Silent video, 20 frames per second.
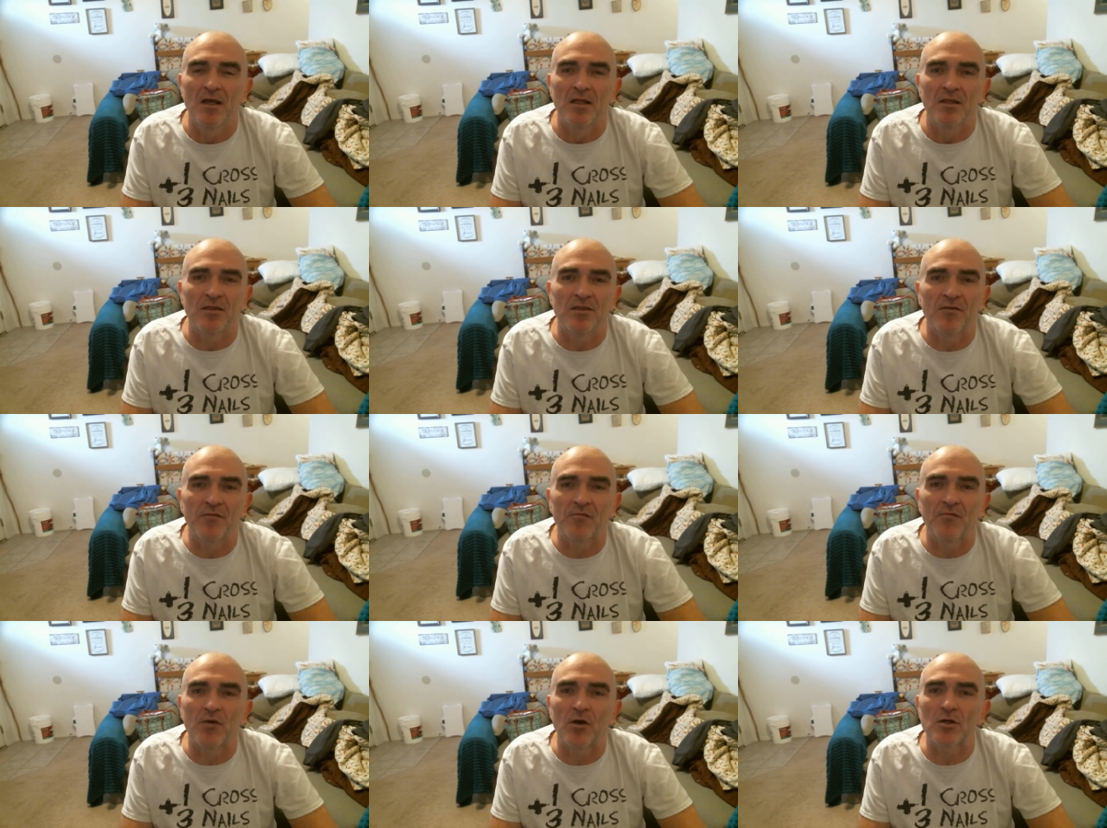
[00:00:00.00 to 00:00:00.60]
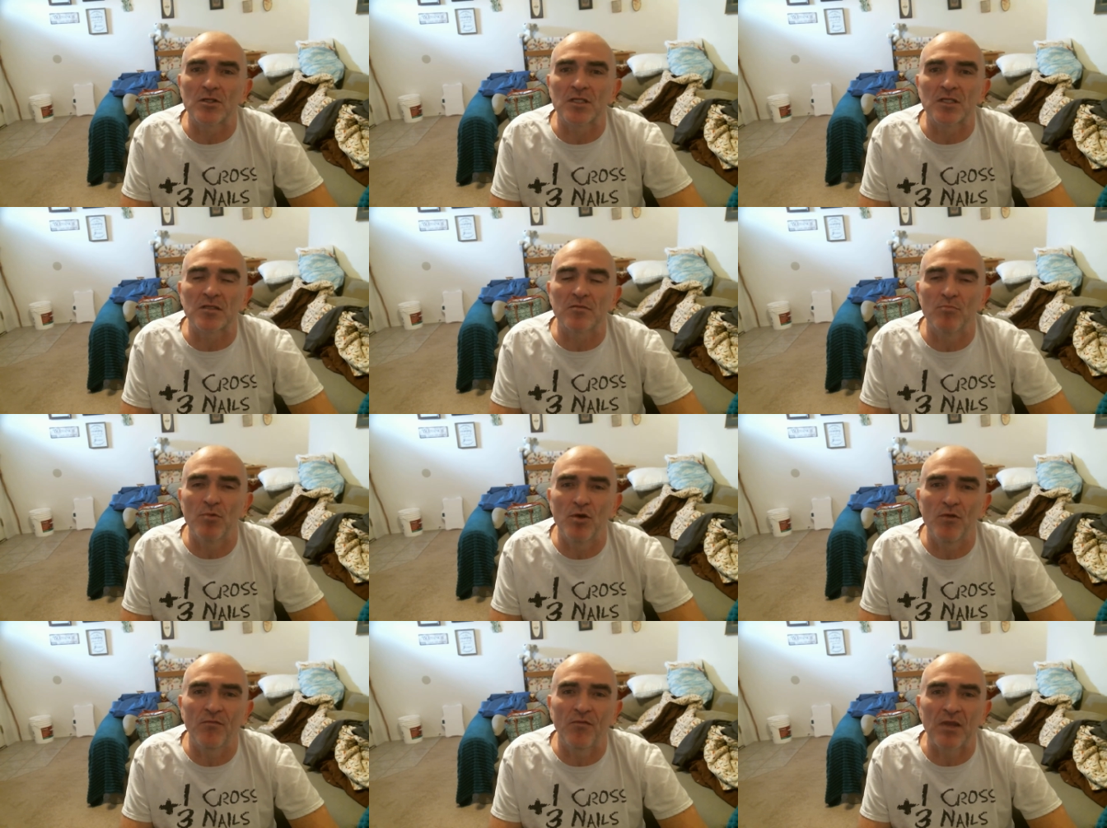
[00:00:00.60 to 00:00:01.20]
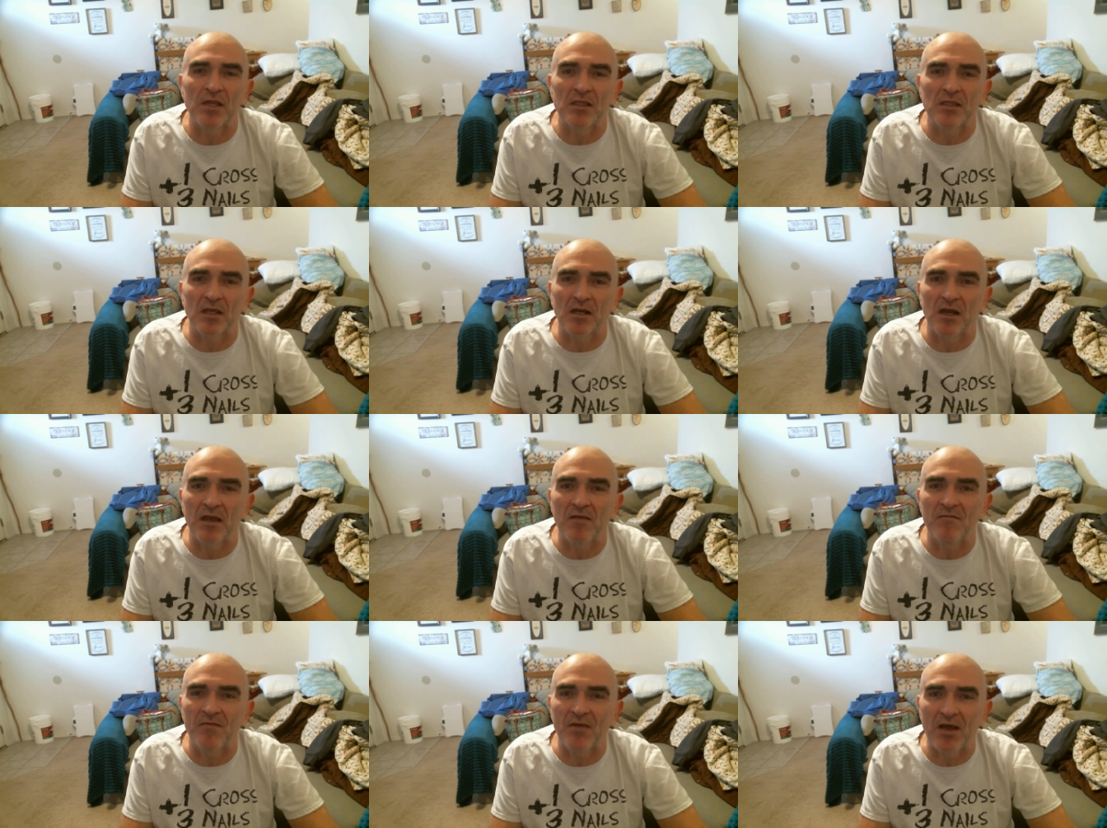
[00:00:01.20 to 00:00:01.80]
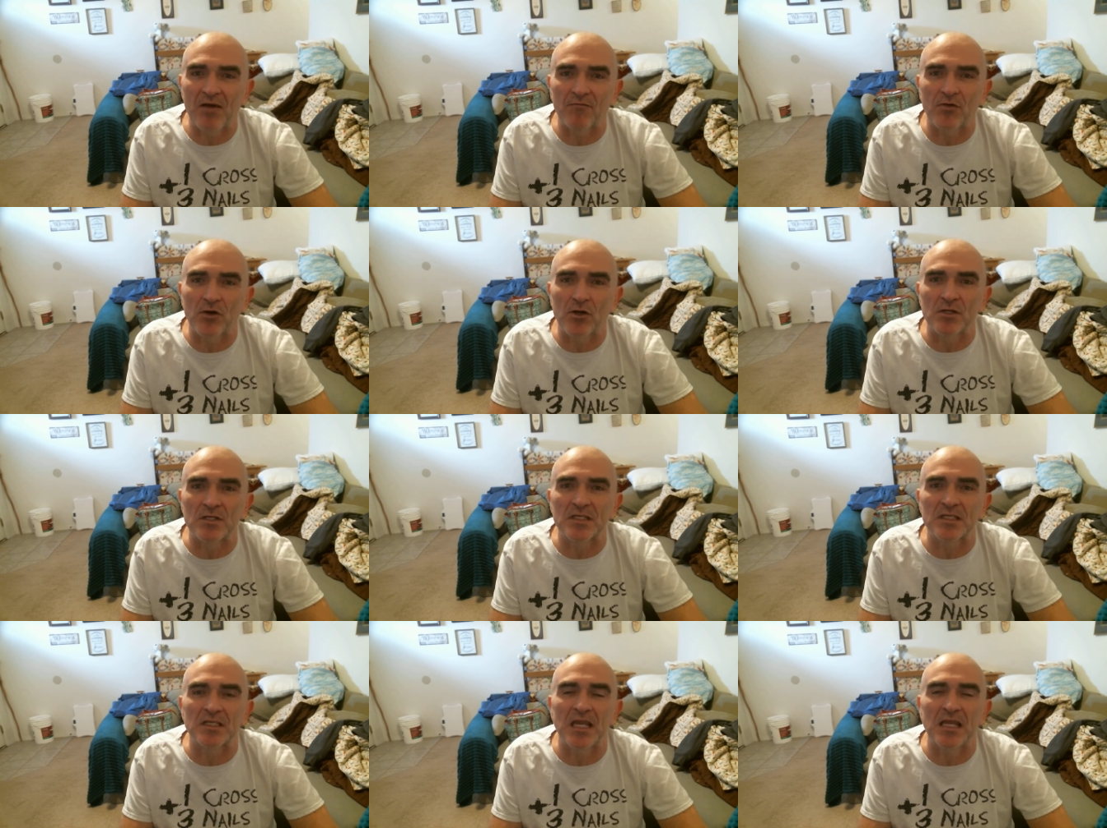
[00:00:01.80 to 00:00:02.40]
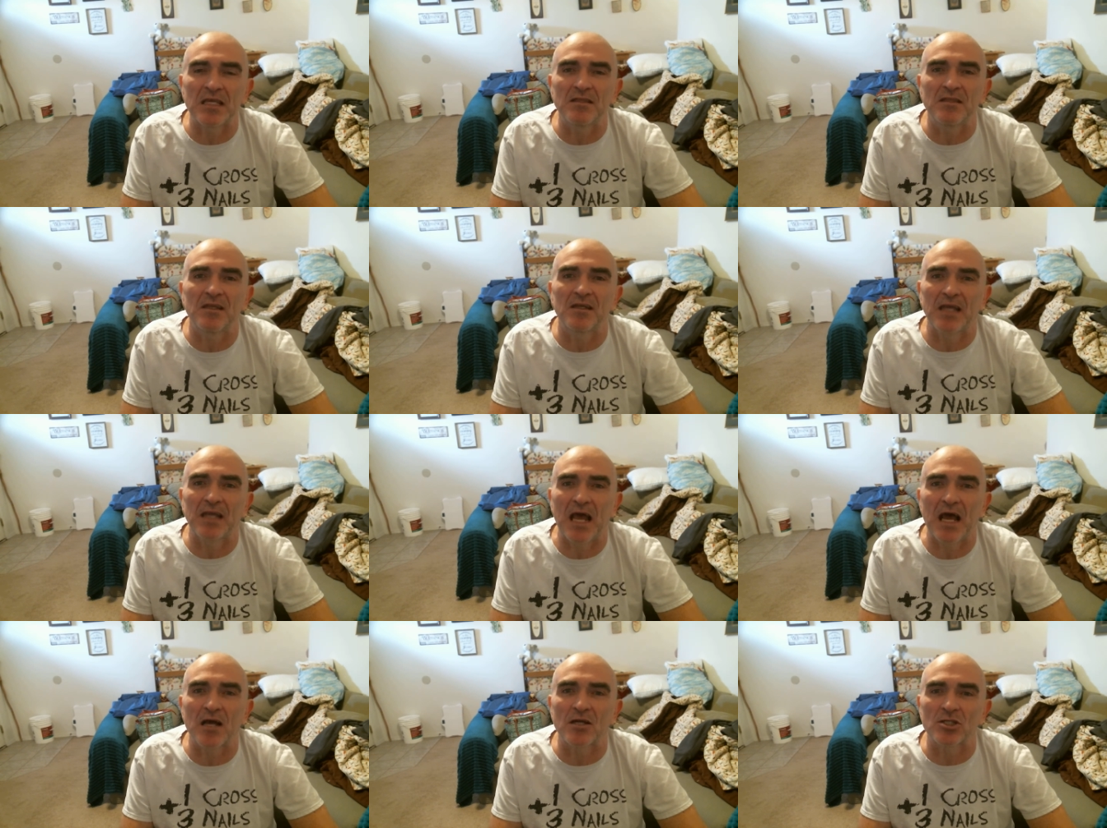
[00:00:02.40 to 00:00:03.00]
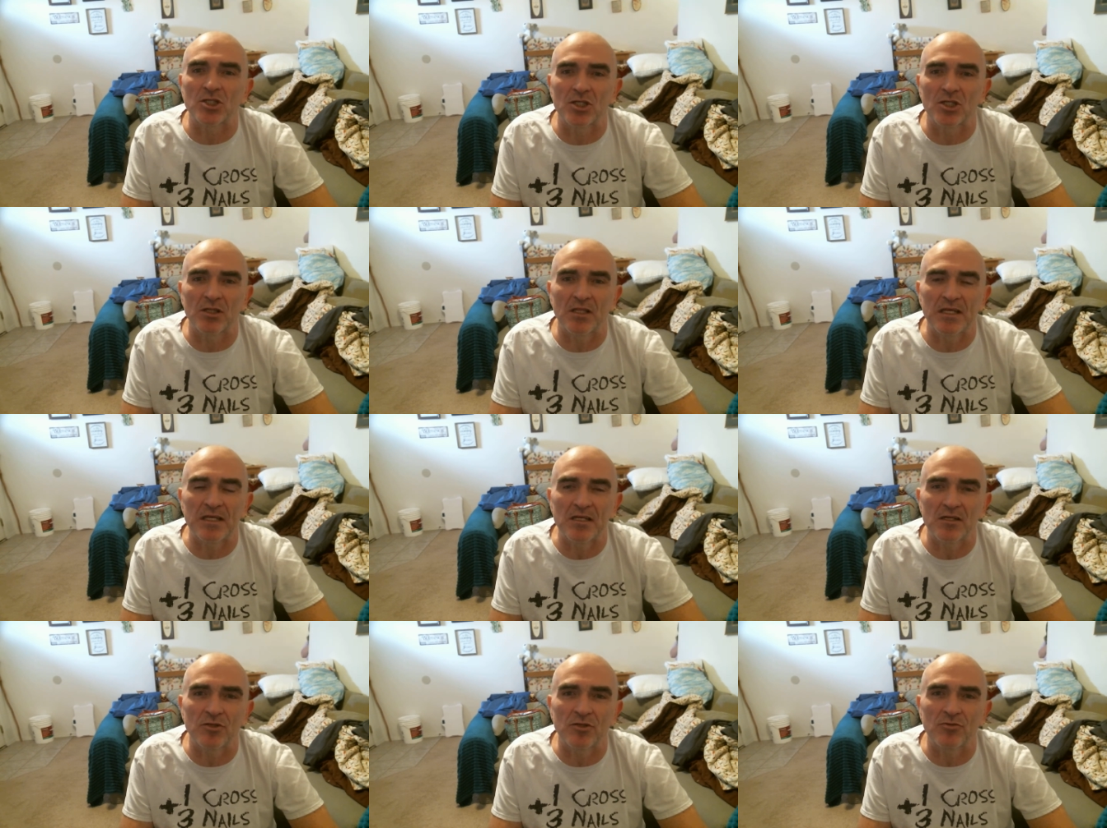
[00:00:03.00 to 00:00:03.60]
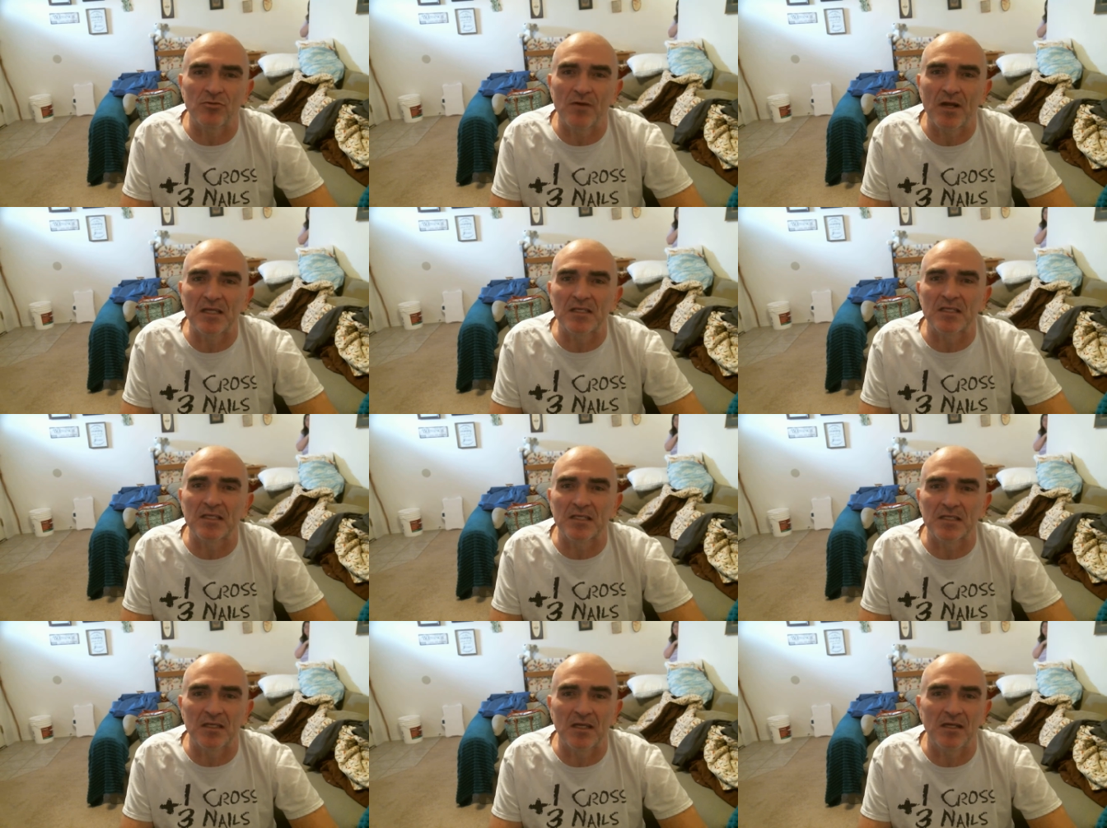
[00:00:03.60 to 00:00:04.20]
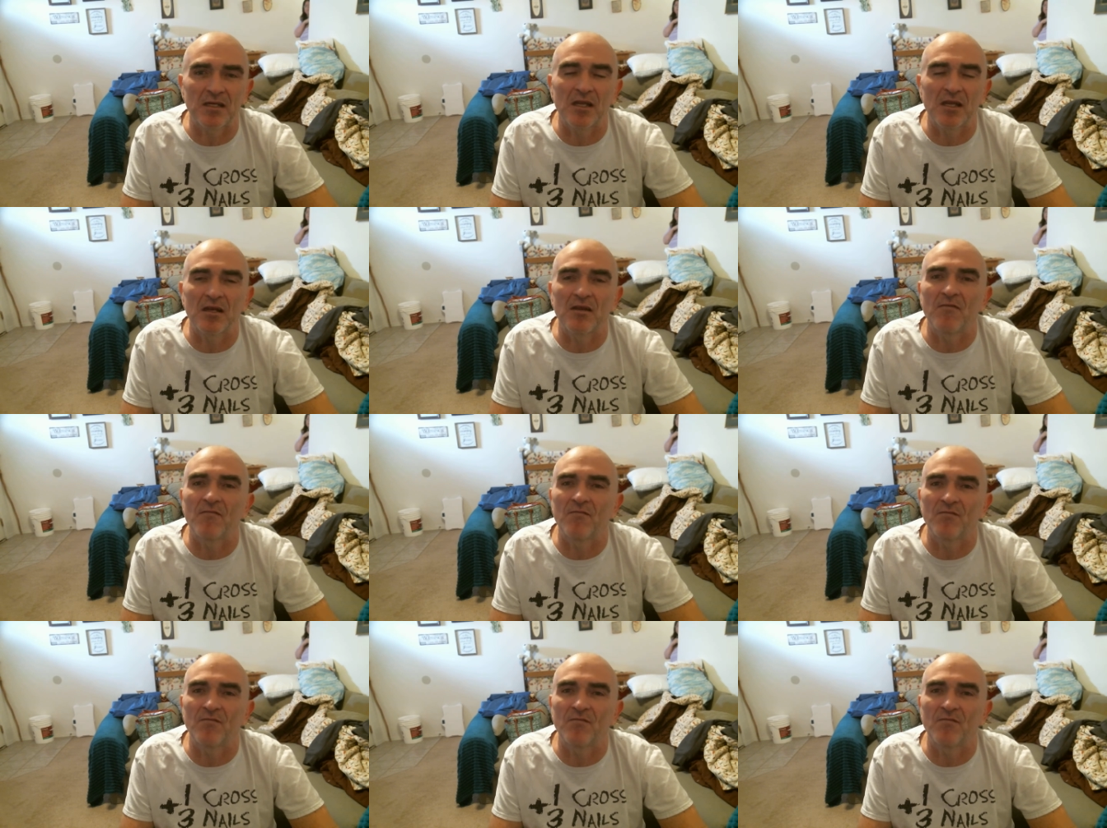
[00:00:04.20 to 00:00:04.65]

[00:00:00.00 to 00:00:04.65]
the first movie that I've ever seen that actually addressed it in a